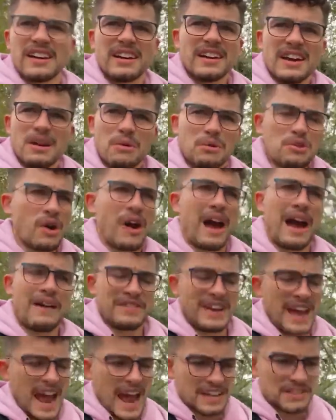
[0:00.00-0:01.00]
We're not having it
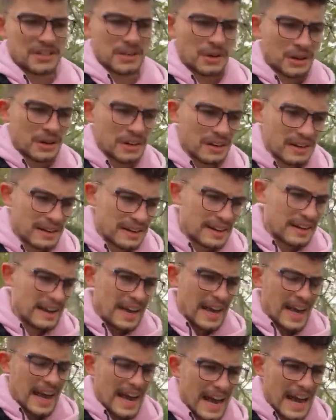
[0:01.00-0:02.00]
at all.
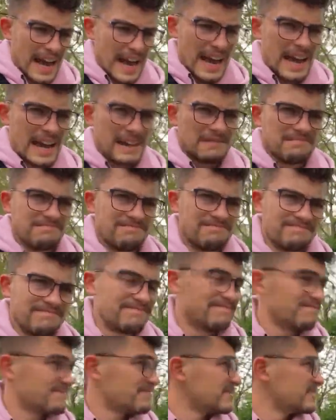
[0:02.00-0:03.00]
And
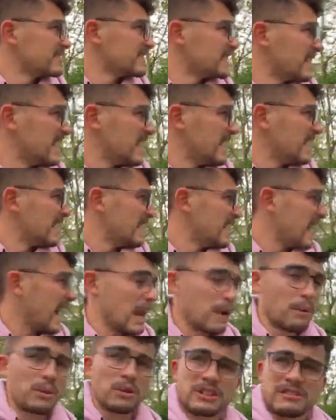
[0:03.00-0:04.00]
I
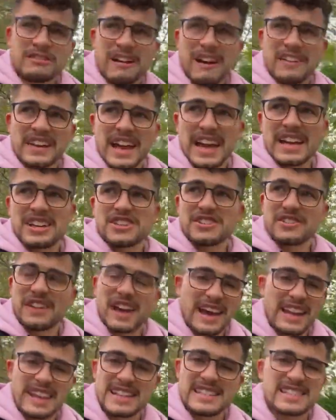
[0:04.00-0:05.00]
wandered around the edge of it, and
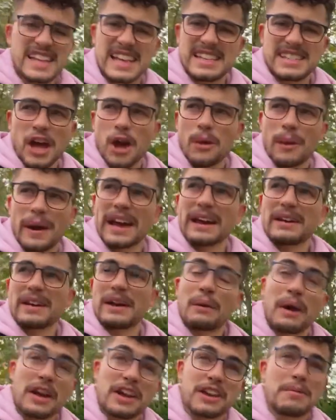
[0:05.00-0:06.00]
there's no way.
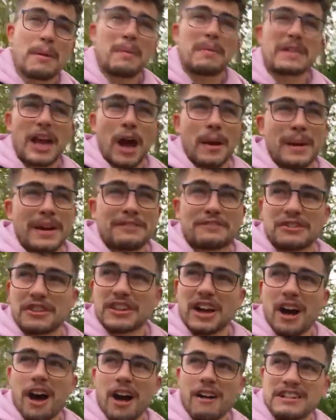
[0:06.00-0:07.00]
Well, you can probably go in for the
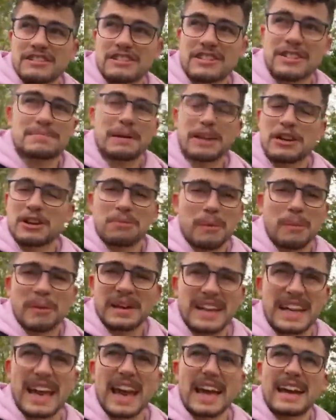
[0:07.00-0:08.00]
car engines, but you're probably going
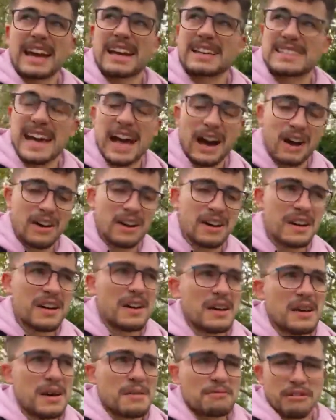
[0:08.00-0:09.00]
to get kicked out
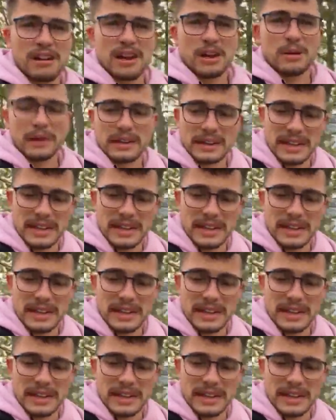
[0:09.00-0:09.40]
pretty quickly.